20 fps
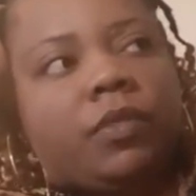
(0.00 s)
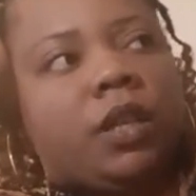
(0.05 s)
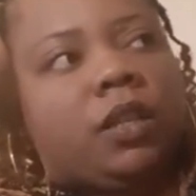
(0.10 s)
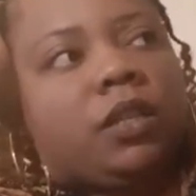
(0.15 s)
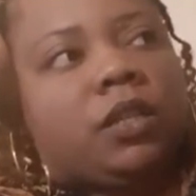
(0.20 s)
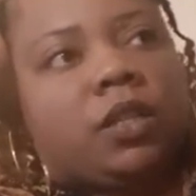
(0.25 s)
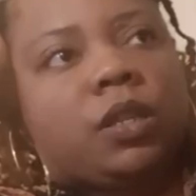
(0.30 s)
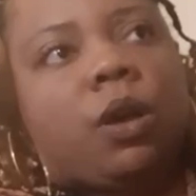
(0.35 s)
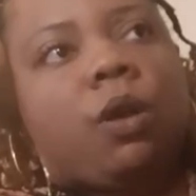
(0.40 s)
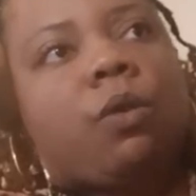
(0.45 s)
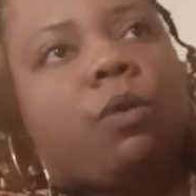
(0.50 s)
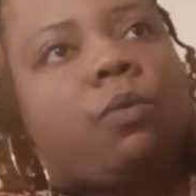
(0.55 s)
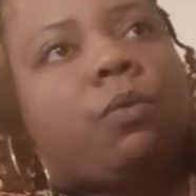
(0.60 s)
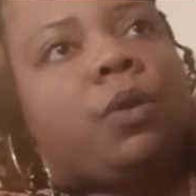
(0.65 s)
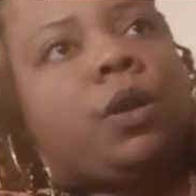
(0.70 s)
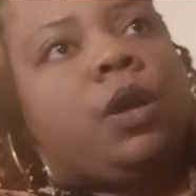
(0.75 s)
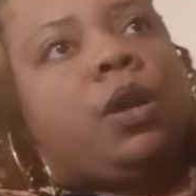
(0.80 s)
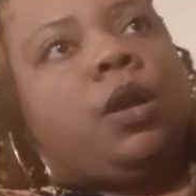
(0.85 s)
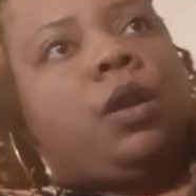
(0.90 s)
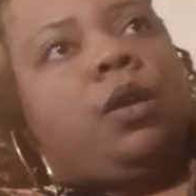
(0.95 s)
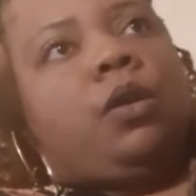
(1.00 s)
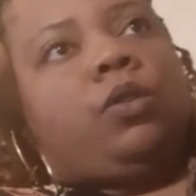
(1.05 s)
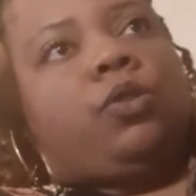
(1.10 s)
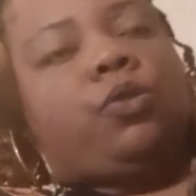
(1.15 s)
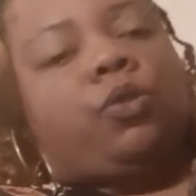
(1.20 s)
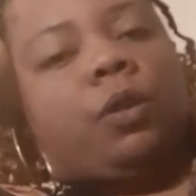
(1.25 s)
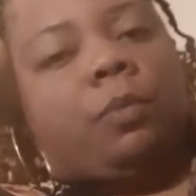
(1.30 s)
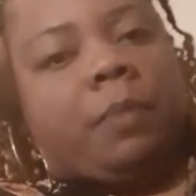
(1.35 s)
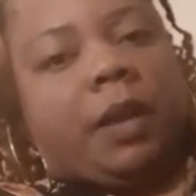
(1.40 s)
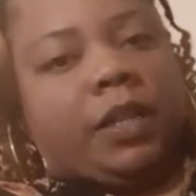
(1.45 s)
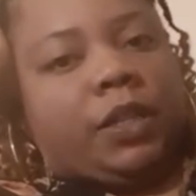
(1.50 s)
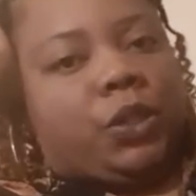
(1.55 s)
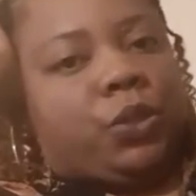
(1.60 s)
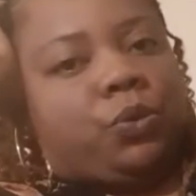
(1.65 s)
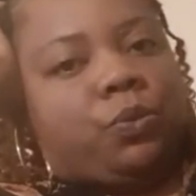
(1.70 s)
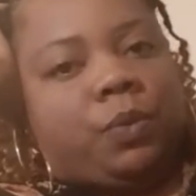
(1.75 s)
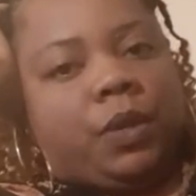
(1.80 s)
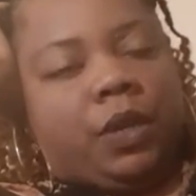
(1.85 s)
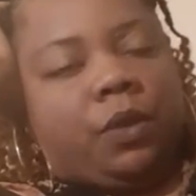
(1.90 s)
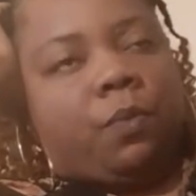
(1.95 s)
So during my
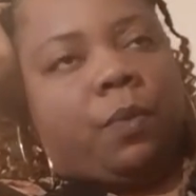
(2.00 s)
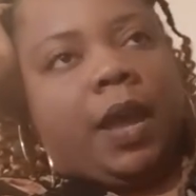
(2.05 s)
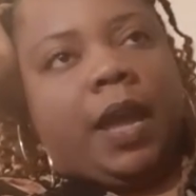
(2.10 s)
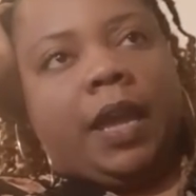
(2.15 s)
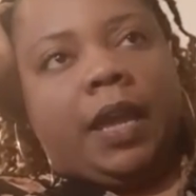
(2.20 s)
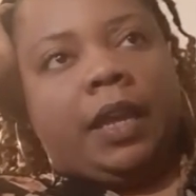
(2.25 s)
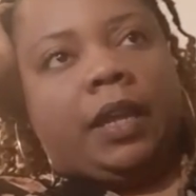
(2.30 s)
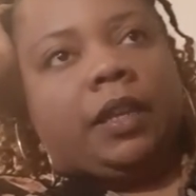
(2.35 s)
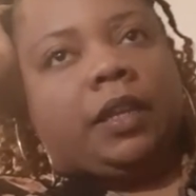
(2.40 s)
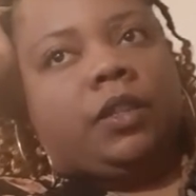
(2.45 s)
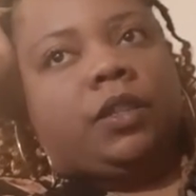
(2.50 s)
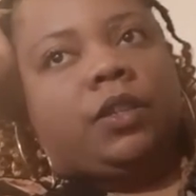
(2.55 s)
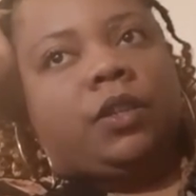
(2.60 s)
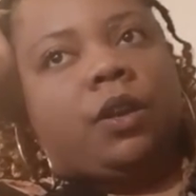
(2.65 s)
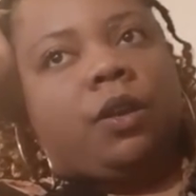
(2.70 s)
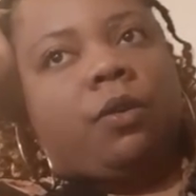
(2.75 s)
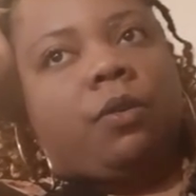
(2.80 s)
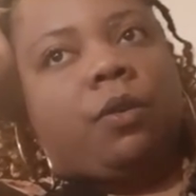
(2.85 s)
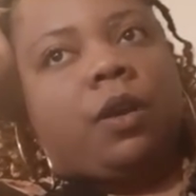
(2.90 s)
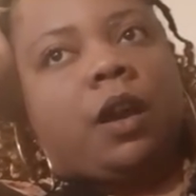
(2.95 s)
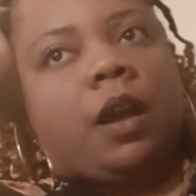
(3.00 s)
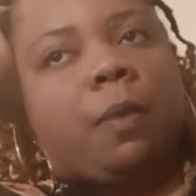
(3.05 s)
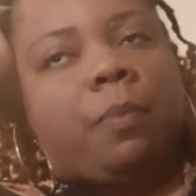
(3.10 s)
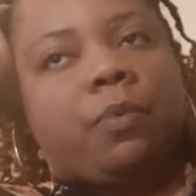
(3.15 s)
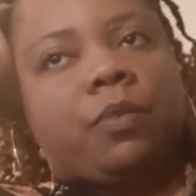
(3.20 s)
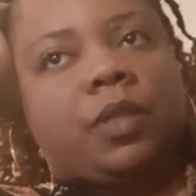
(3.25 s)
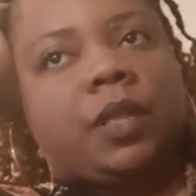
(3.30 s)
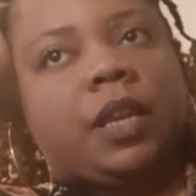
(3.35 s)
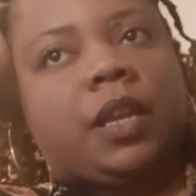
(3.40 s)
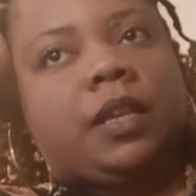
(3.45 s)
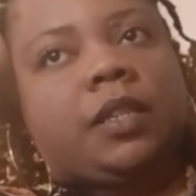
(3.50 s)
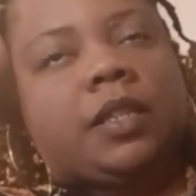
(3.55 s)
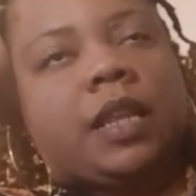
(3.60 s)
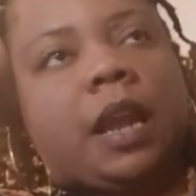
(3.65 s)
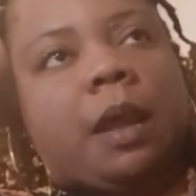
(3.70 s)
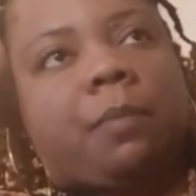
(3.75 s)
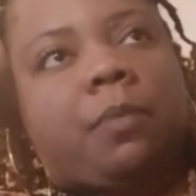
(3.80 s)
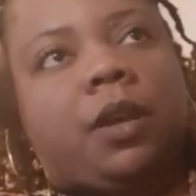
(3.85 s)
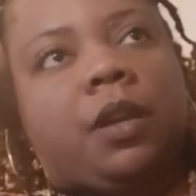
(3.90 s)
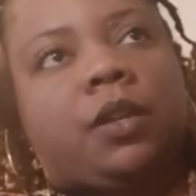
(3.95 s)
2 week wait, a couple things
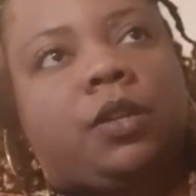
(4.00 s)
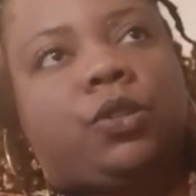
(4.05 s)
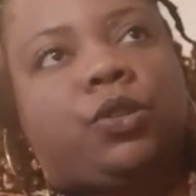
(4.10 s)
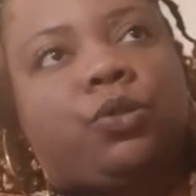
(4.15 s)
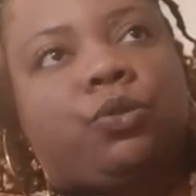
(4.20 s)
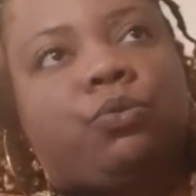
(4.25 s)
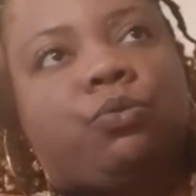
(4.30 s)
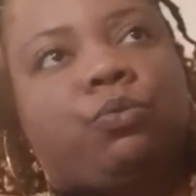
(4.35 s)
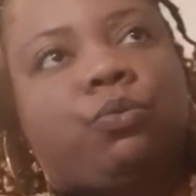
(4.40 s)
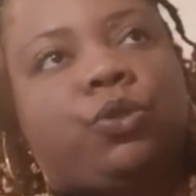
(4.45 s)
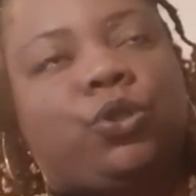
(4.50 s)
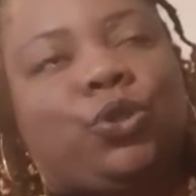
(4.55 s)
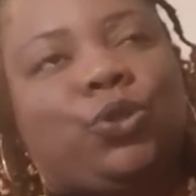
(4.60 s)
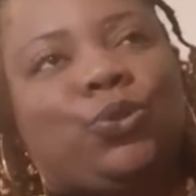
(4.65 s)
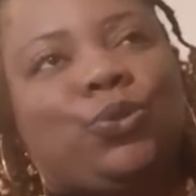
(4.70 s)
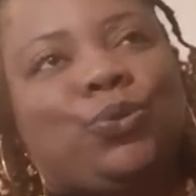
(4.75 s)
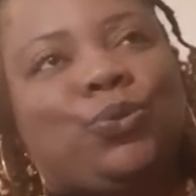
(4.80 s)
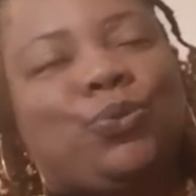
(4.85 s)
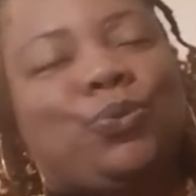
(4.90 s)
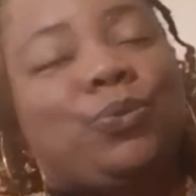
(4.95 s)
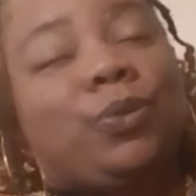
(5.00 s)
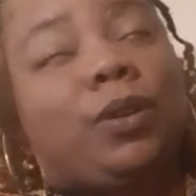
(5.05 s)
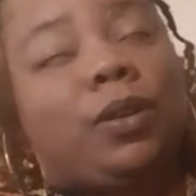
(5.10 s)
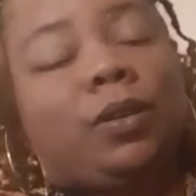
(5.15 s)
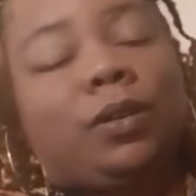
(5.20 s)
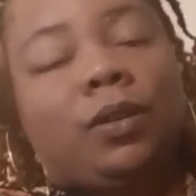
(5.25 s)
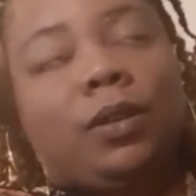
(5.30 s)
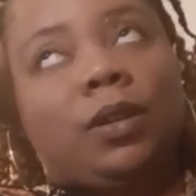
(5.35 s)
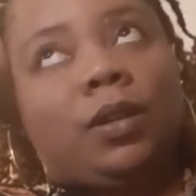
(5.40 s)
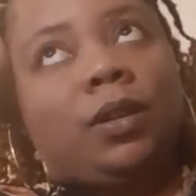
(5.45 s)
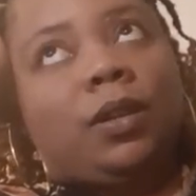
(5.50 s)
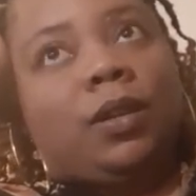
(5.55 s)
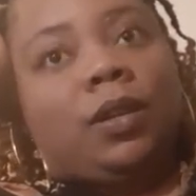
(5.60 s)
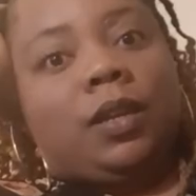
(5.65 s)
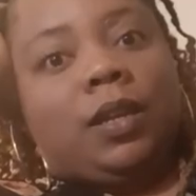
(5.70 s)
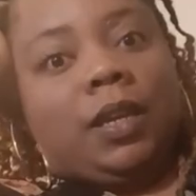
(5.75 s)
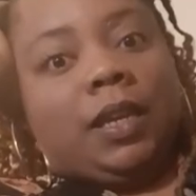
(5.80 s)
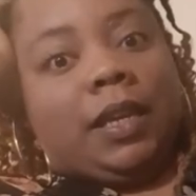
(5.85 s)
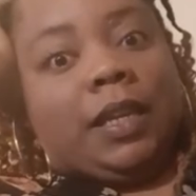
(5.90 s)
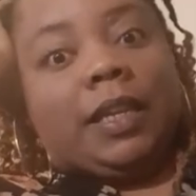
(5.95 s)
that I'm going to do to
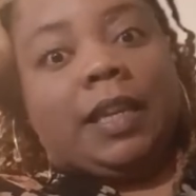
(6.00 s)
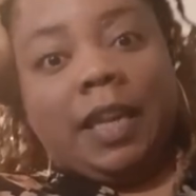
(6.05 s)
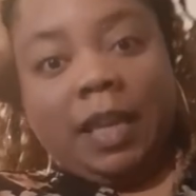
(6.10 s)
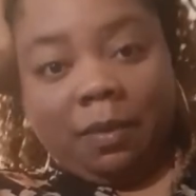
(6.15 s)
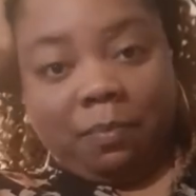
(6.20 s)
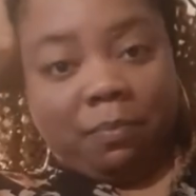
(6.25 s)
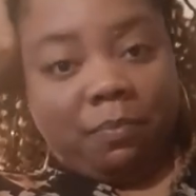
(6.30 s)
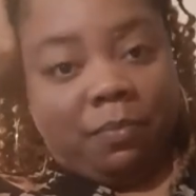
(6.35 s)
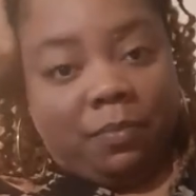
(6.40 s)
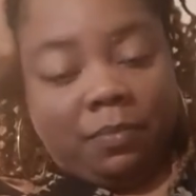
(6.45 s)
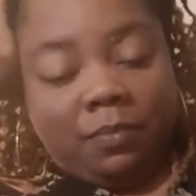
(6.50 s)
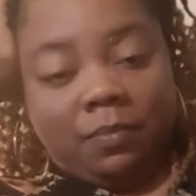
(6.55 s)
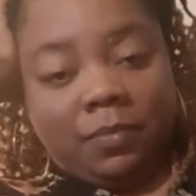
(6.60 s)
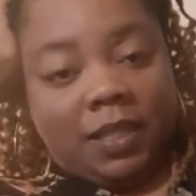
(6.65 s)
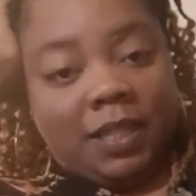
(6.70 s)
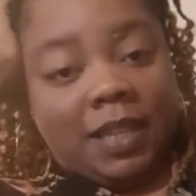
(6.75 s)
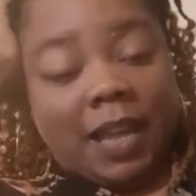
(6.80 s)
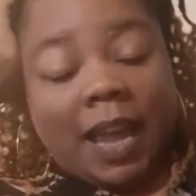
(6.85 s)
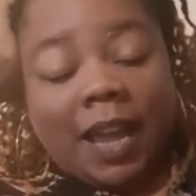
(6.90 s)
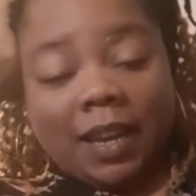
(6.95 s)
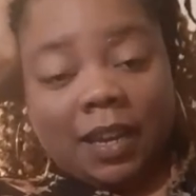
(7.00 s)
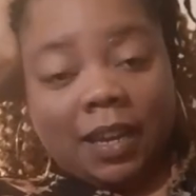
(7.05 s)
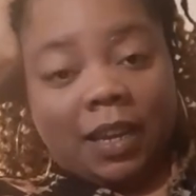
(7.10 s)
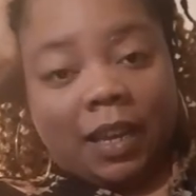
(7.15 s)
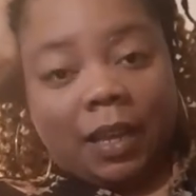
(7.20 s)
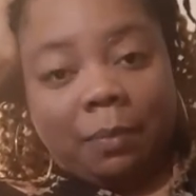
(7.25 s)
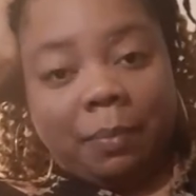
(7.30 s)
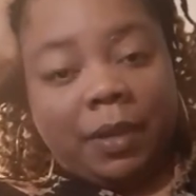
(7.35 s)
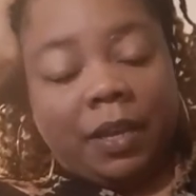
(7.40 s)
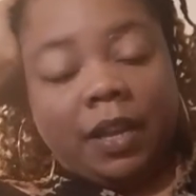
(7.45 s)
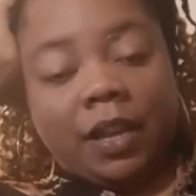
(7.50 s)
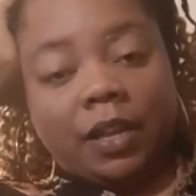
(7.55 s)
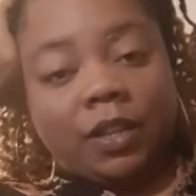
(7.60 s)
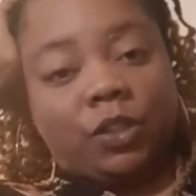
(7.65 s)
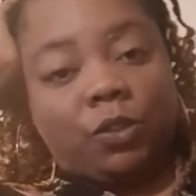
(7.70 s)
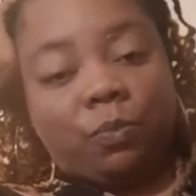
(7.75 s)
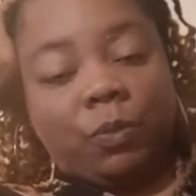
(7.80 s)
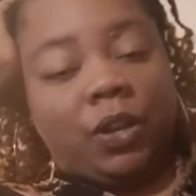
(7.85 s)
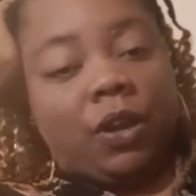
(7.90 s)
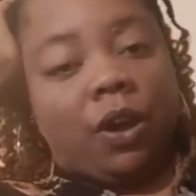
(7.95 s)
keep sanity,
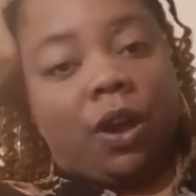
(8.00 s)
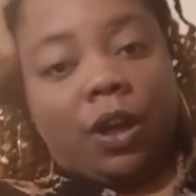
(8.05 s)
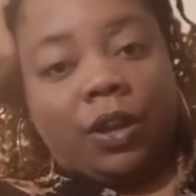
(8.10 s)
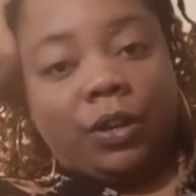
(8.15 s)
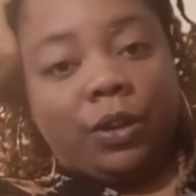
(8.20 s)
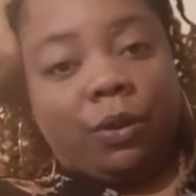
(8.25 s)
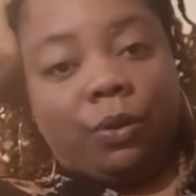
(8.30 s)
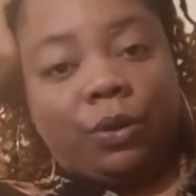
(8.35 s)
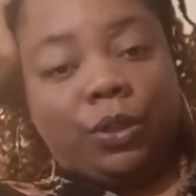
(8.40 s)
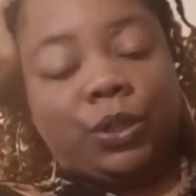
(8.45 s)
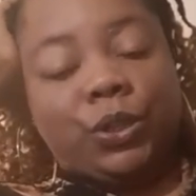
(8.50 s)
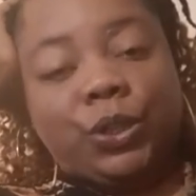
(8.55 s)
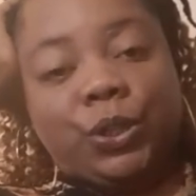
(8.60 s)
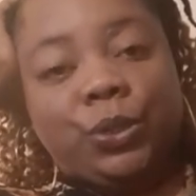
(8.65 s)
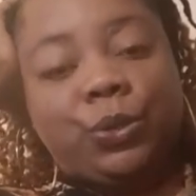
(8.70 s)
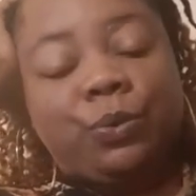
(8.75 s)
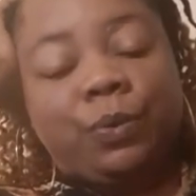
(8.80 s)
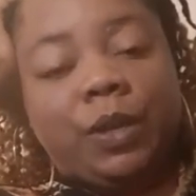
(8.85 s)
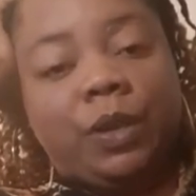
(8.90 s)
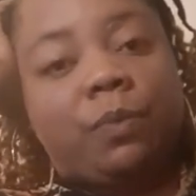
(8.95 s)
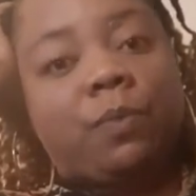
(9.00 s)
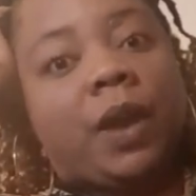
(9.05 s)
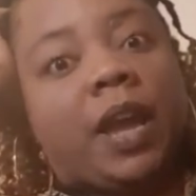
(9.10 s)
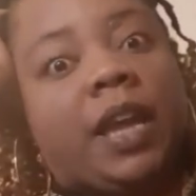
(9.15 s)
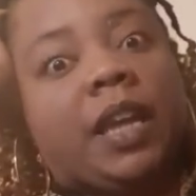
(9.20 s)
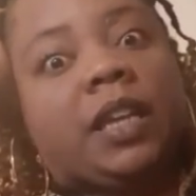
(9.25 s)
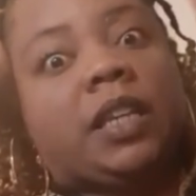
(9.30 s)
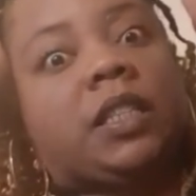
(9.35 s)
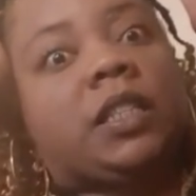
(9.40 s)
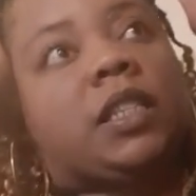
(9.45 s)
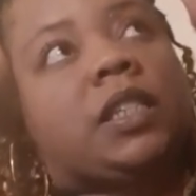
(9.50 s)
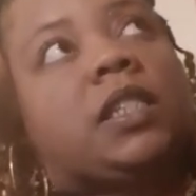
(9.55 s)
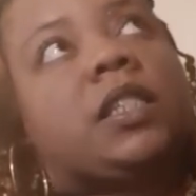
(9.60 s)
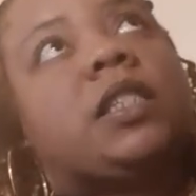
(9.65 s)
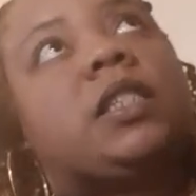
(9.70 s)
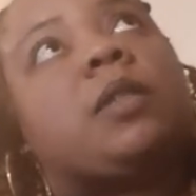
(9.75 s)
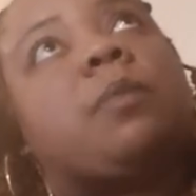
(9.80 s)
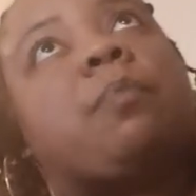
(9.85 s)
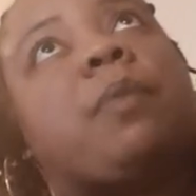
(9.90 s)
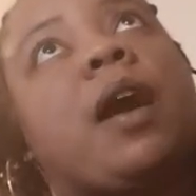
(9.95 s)
because we all know this 2 week wait, this
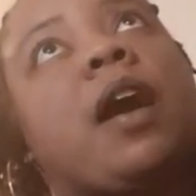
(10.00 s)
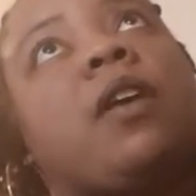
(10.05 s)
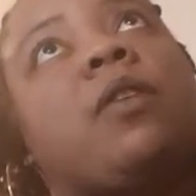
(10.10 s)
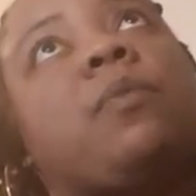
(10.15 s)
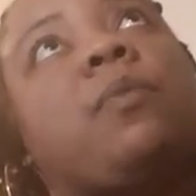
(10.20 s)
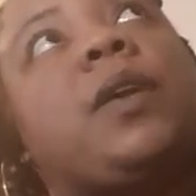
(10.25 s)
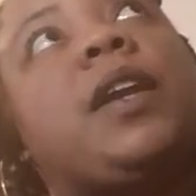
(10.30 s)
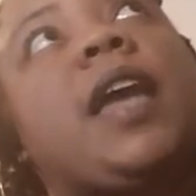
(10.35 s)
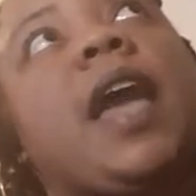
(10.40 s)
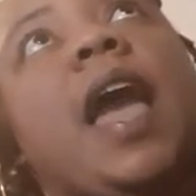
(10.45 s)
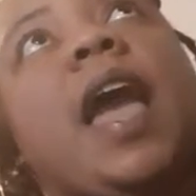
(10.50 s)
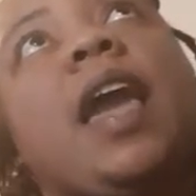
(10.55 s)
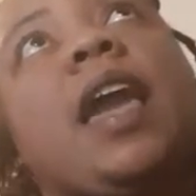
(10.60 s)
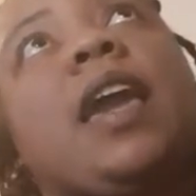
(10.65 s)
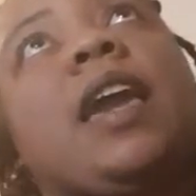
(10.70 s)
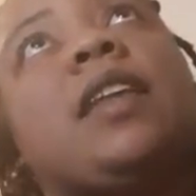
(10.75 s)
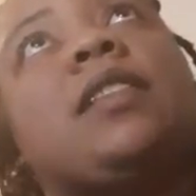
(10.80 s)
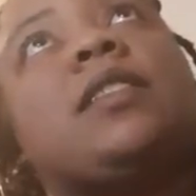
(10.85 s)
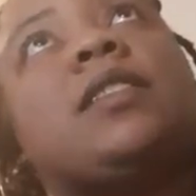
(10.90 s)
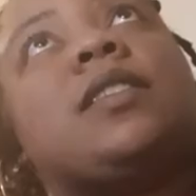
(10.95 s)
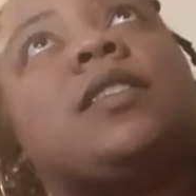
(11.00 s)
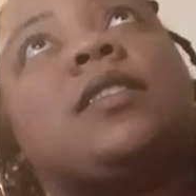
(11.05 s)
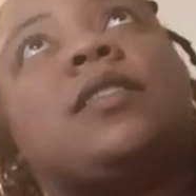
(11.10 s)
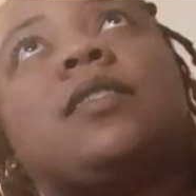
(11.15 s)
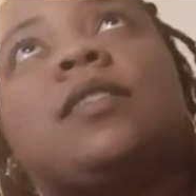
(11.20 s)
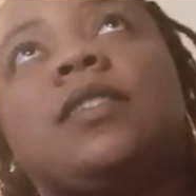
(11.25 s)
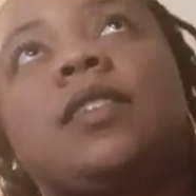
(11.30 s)
is the part we hate.